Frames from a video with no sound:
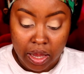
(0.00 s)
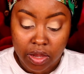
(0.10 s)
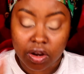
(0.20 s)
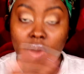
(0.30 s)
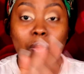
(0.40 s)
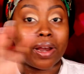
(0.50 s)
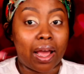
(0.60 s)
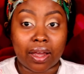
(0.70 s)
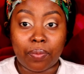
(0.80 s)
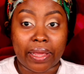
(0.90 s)
No, we're not
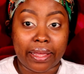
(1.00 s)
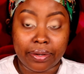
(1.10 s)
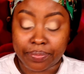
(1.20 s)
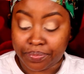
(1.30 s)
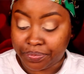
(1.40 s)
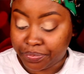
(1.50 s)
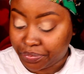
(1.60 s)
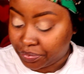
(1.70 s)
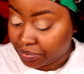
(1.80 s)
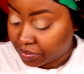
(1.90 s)
gonna wing it.
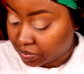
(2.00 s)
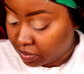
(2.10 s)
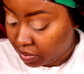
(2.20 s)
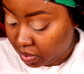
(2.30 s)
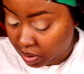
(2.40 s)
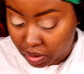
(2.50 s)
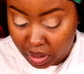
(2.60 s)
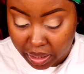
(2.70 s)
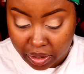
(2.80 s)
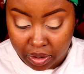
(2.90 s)

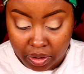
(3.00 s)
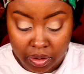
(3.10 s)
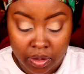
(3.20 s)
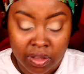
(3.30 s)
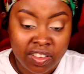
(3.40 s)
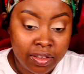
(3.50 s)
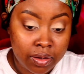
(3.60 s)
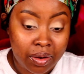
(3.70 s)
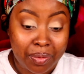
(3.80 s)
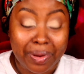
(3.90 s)
Okay.
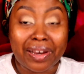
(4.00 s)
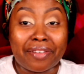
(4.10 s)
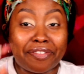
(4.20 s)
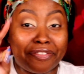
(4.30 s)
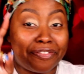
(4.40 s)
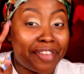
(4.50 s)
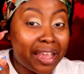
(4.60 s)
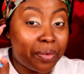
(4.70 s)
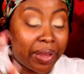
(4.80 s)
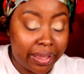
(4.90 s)
We're gonna
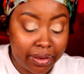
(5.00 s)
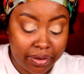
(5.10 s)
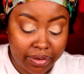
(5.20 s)
fake wing it.